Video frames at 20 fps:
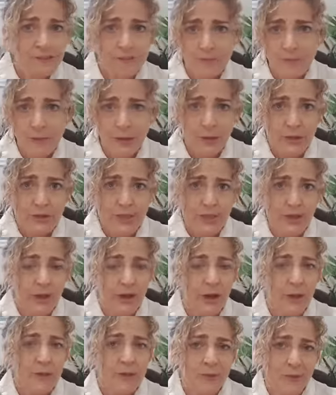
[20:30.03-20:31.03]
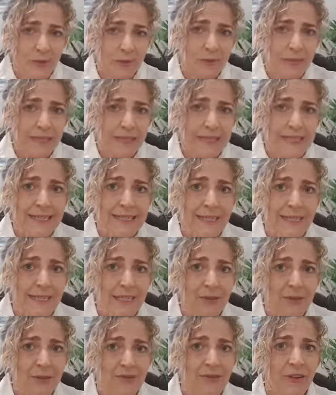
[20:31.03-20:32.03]
using herbs, but please get
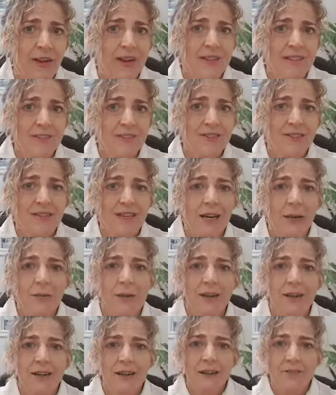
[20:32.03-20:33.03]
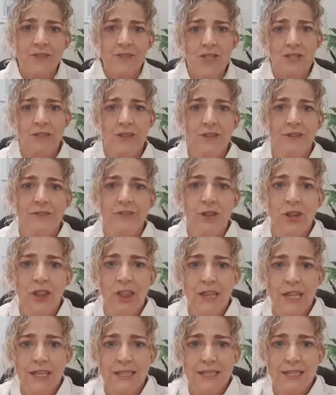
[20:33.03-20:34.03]
some advice on that one. Just got a few
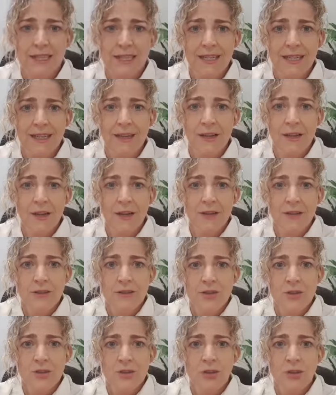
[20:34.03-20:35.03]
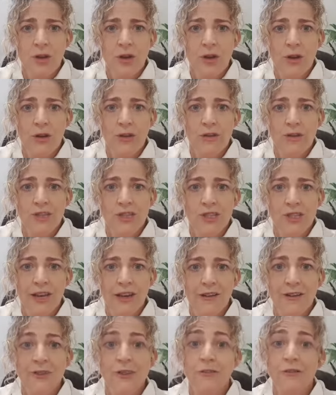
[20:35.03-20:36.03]
things here. So
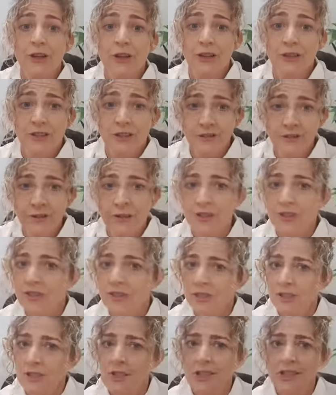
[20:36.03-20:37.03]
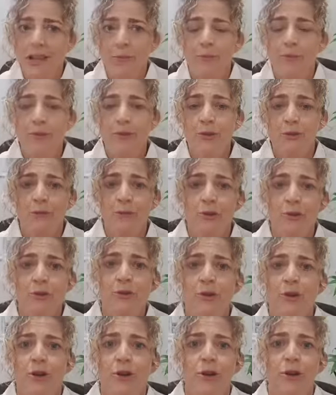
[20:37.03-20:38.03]
Sharon, you've got a diffuser. So yeah, put
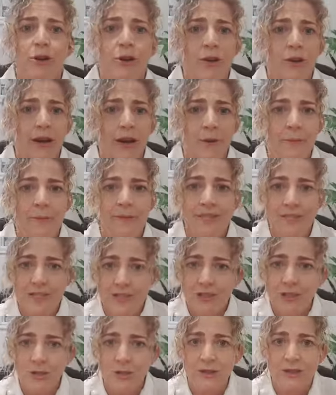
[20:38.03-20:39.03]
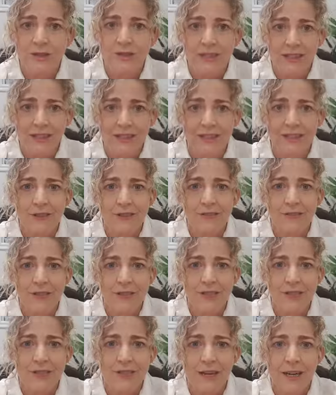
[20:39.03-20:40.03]
all the essential oils in the
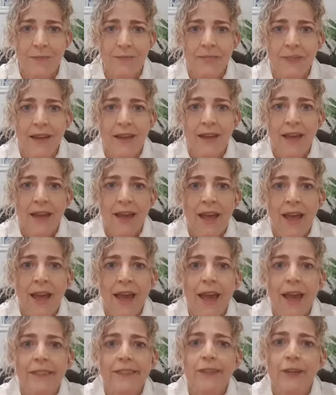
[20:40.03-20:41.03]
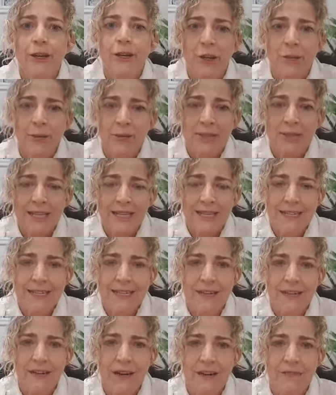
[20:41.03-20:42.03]
diffuser. And the herbal
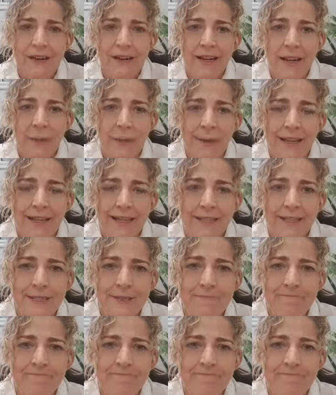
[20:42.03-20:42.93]
teas that I recommend,